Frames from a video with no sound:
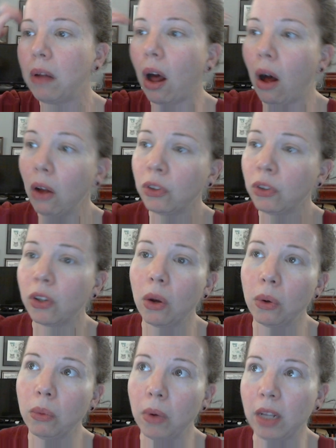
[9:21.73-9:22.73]

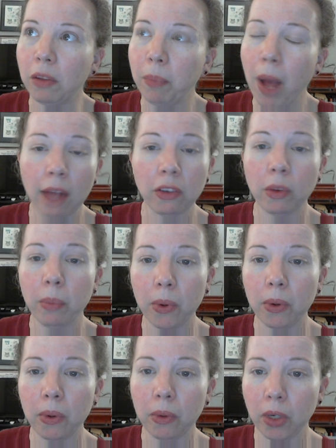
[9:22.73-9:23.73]
Also, it's
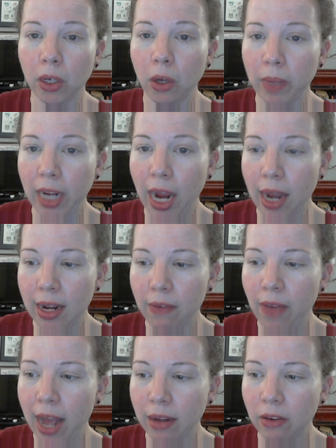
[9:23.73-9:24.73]
possible, we kind
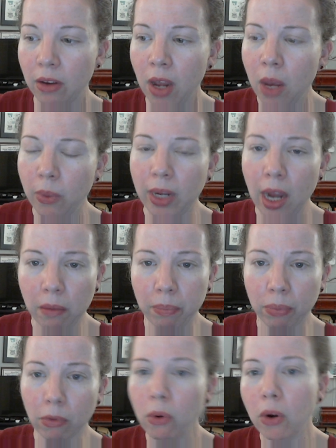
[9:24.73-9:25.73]
of
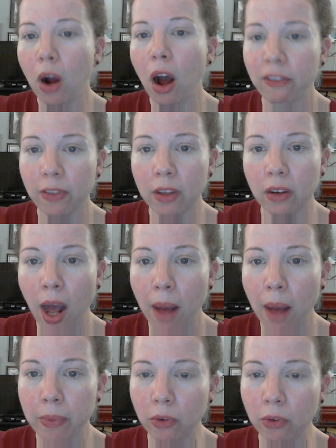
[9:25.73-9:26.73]
broke off the
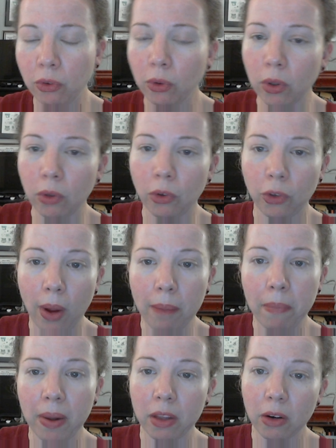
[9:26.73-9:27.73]
top of the screw, so
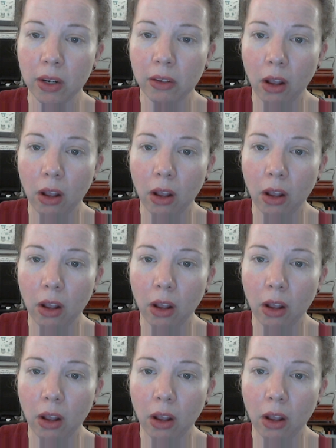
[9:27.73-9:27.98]
there is